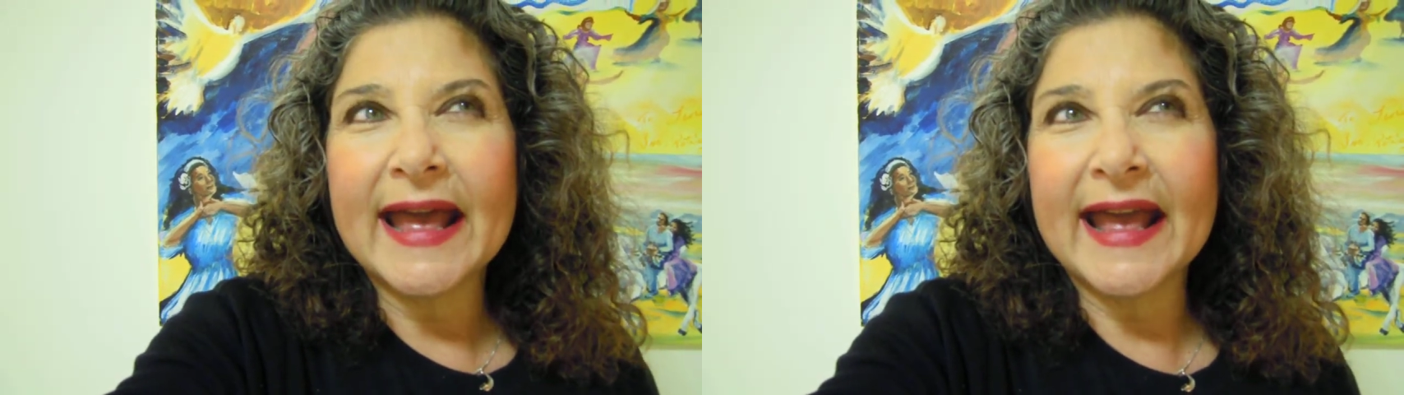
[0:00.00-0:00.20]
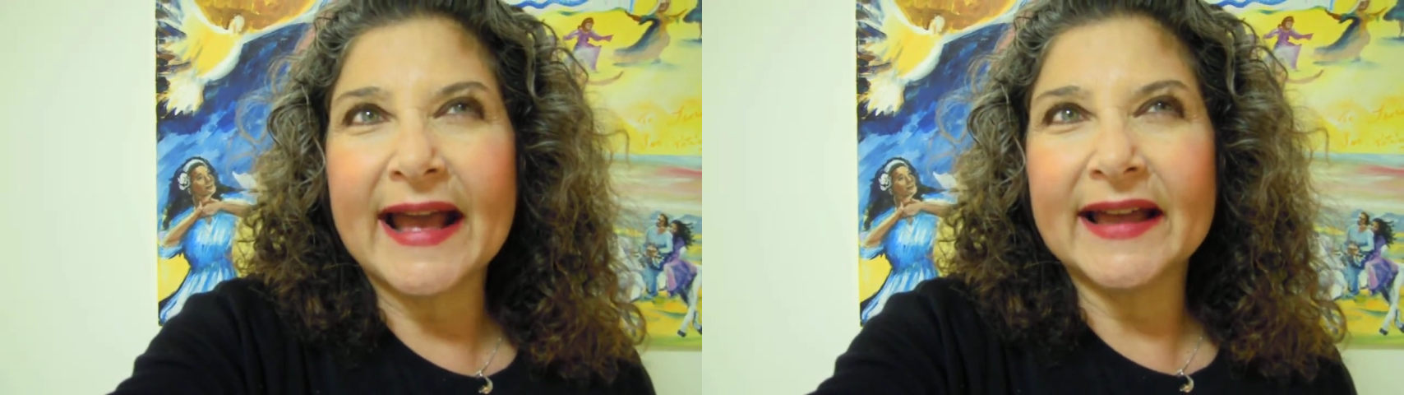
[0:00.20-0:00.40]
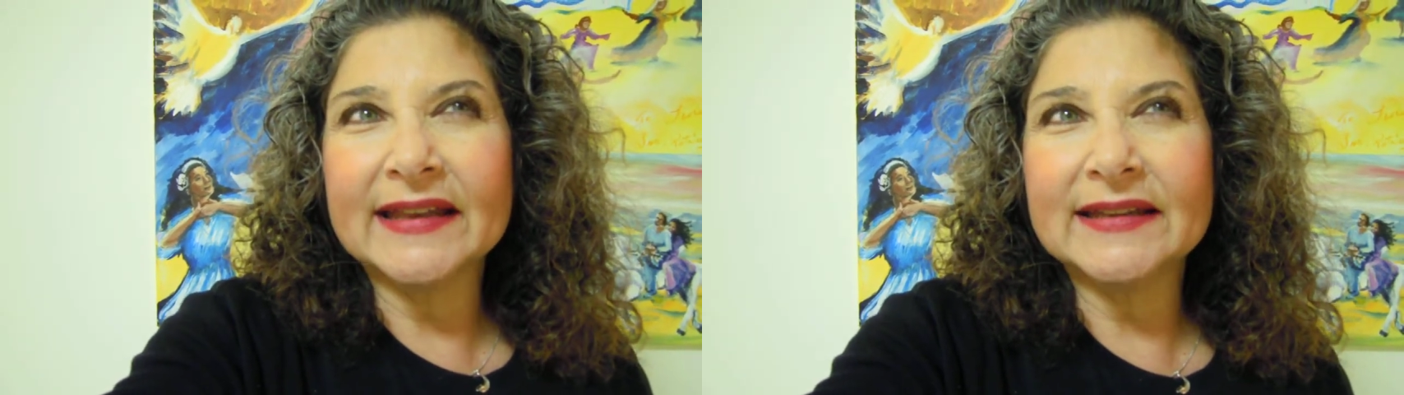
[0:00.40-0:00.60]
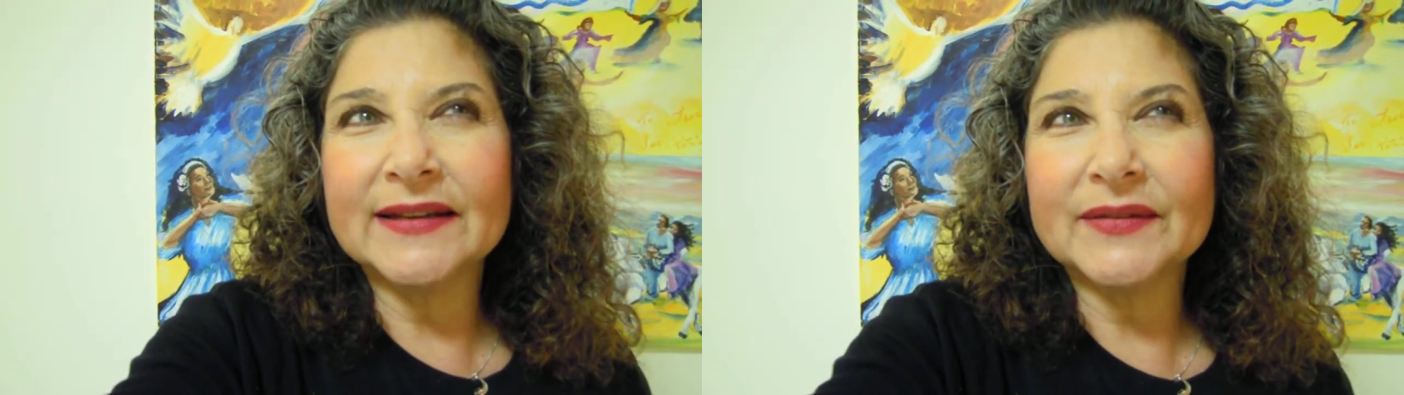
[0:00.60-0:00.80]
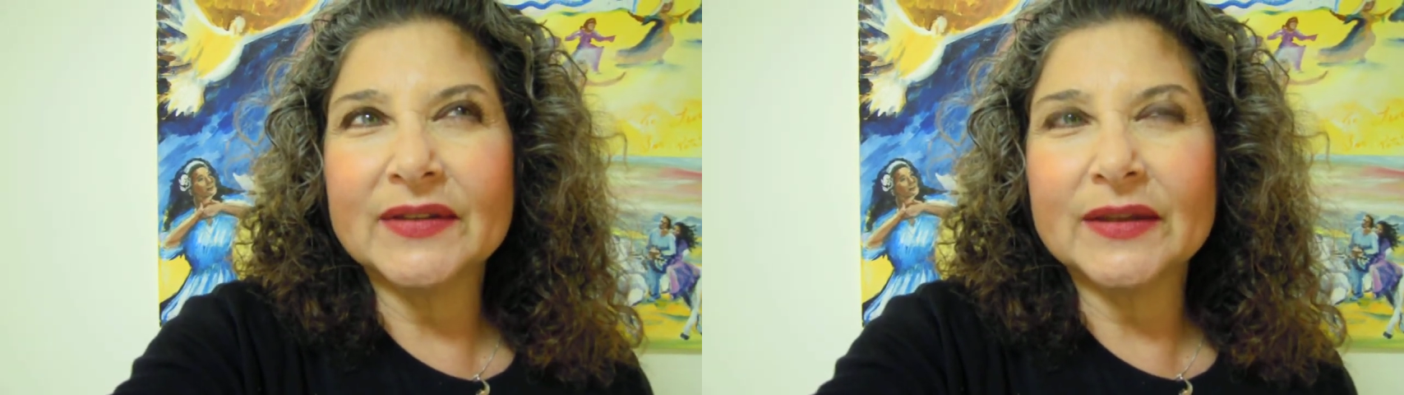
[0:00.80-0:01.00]
and
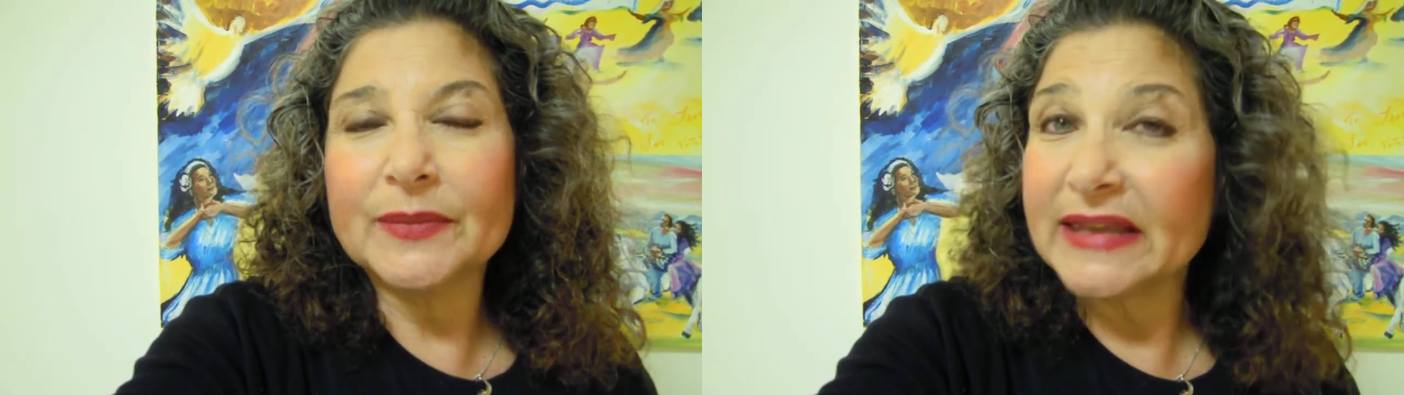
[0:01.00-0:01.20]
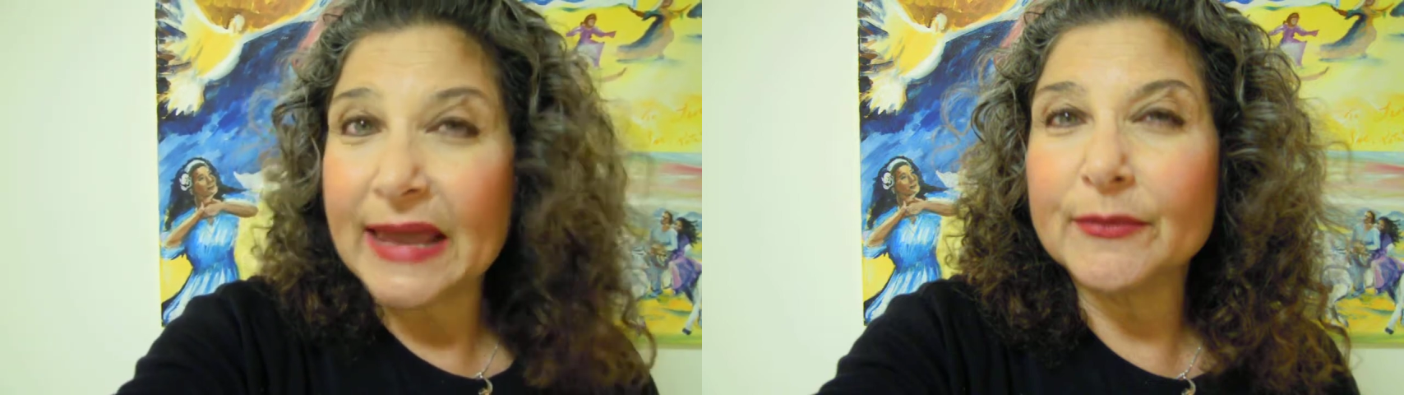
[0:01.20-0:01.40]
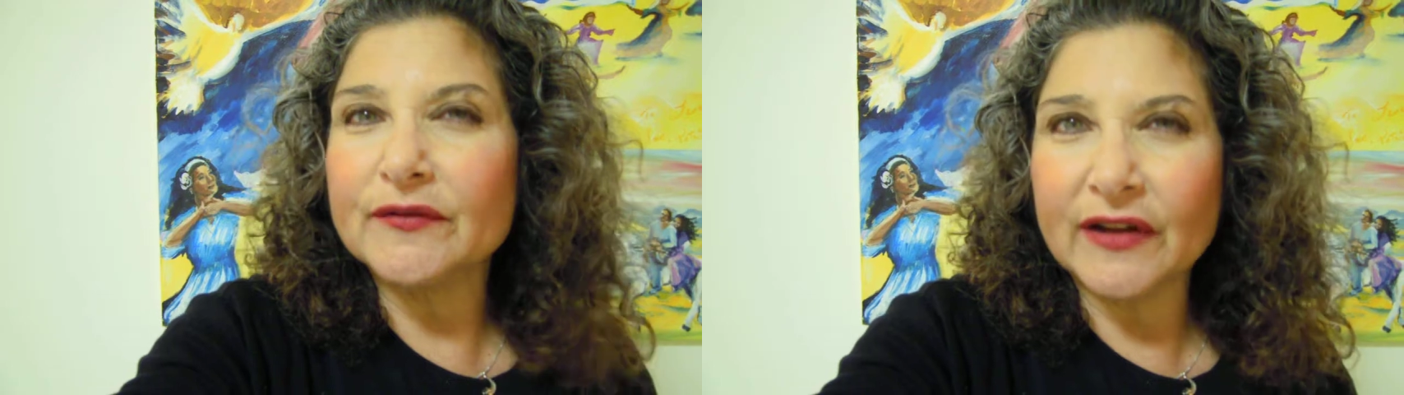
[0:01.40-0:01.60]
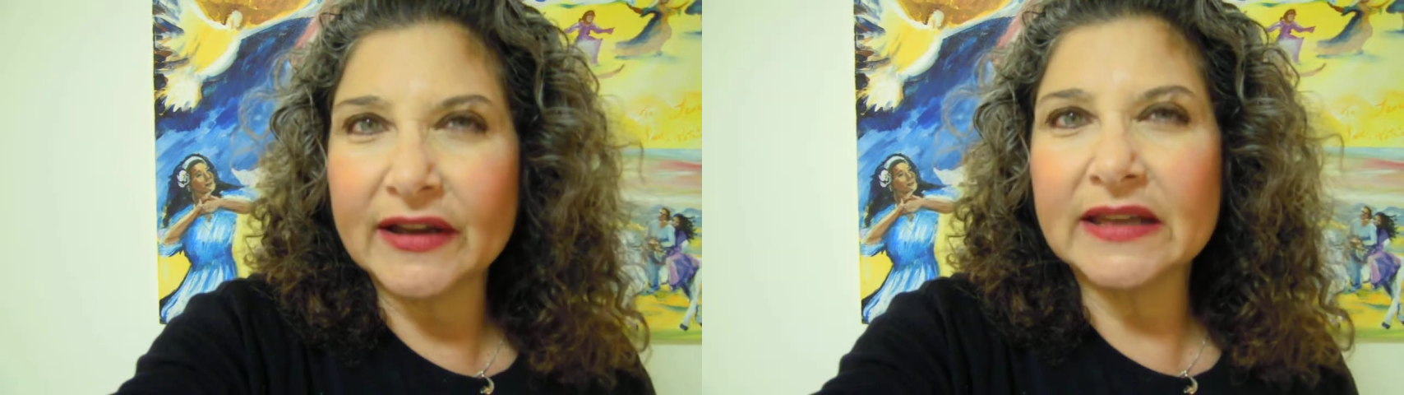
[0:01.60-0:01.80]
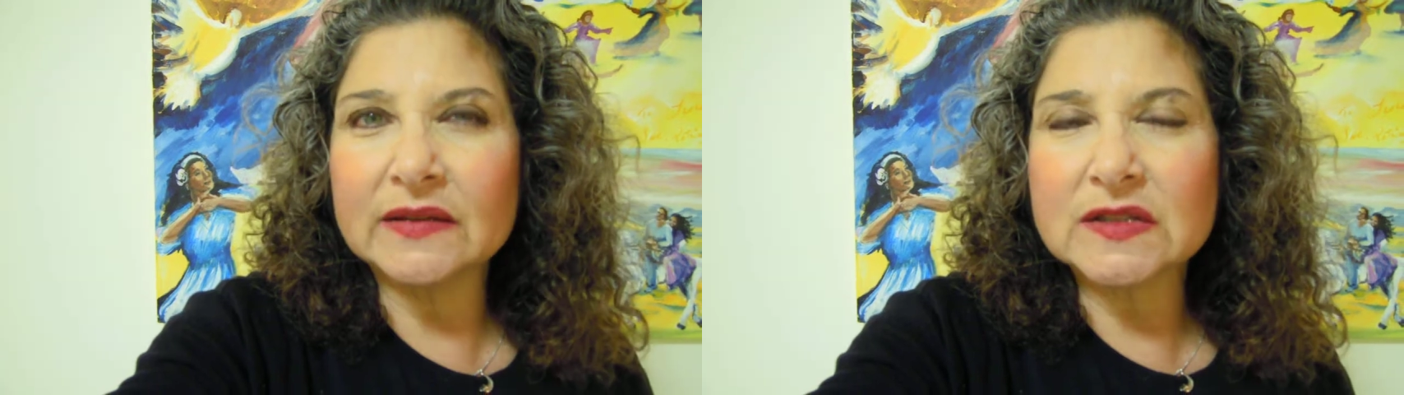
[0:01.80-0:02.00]
became a
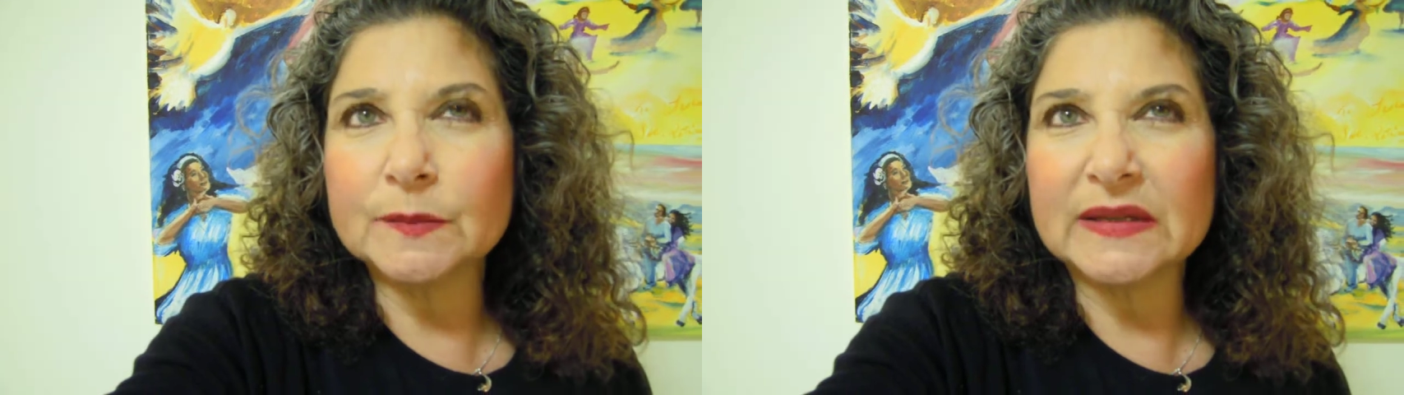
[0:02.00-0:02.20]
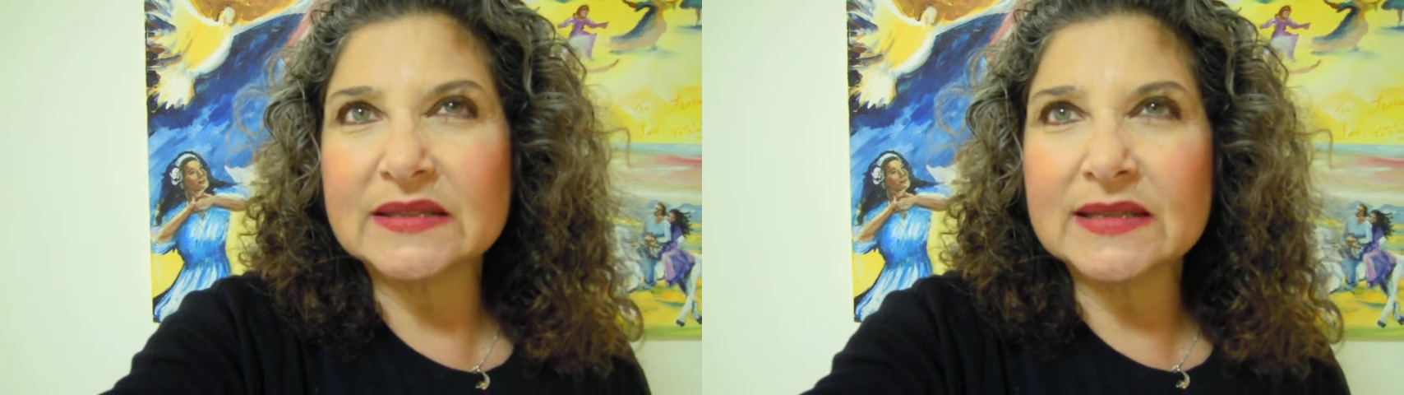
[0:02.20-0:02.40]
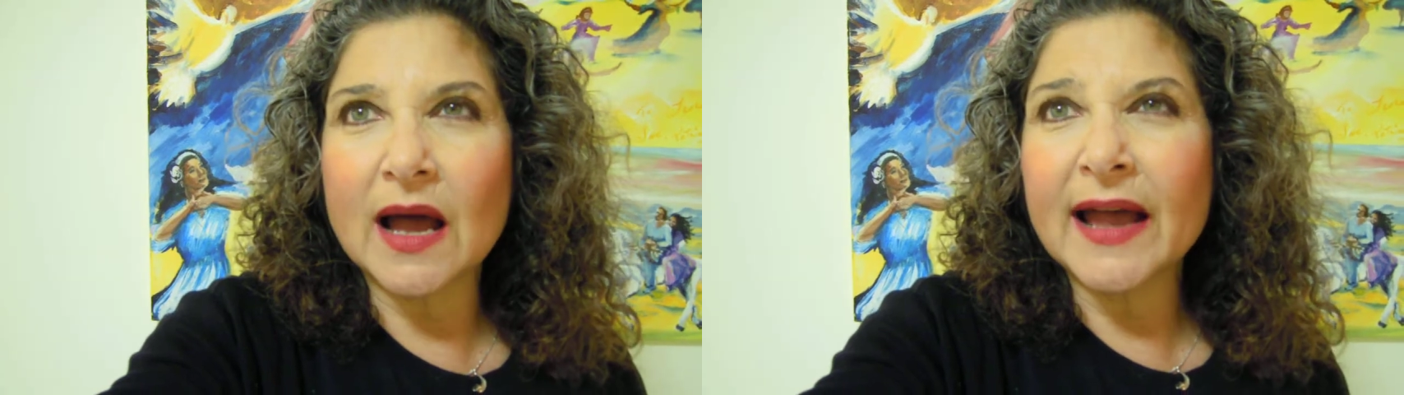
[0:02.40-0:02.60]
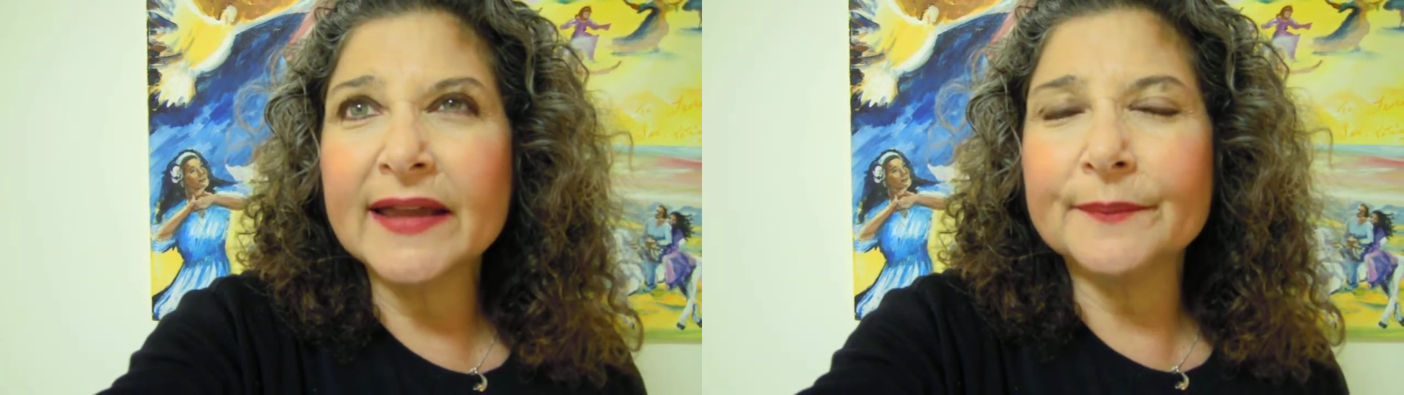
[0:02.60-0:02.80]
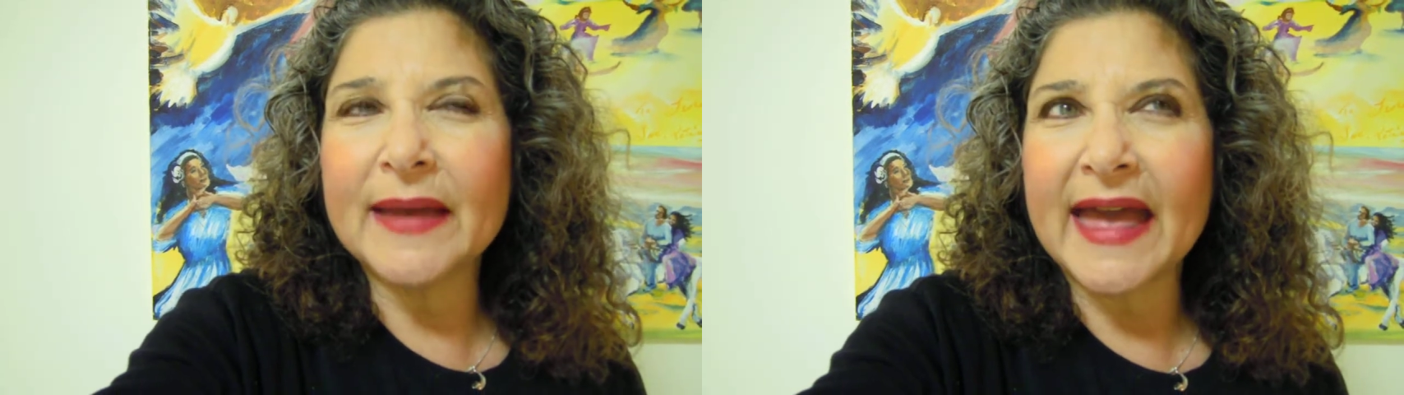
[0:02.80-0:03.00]
very intimate time.